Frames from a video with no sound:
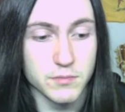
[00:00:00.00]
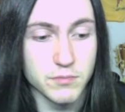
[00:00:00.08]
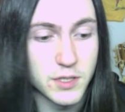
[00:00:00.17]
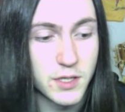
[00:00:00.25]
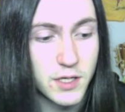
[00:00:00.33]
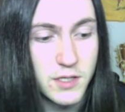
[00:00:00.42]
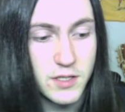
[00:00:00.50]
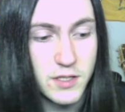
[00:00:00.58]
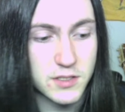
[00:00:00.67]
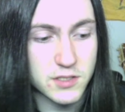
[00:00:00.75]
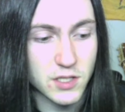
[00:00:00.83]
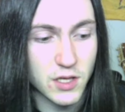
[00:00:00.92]
there
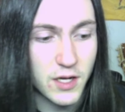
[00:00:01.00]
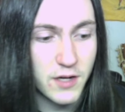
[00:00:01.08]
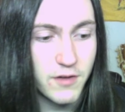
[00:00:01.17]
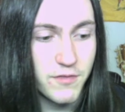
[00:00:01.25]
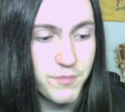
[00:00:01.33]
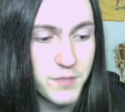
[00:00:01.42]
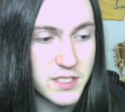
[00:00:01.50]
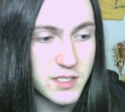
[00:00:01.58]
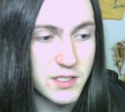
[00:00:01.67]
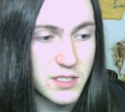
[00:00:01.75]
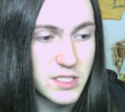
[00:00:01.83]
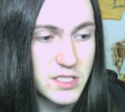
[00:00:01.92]
there's a lot of
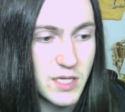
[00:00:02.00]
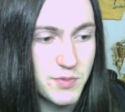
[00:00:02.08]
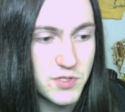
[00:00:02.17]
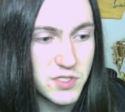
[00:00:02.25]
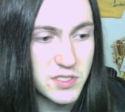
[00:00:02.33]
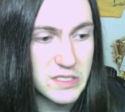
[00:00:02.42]
misconceptions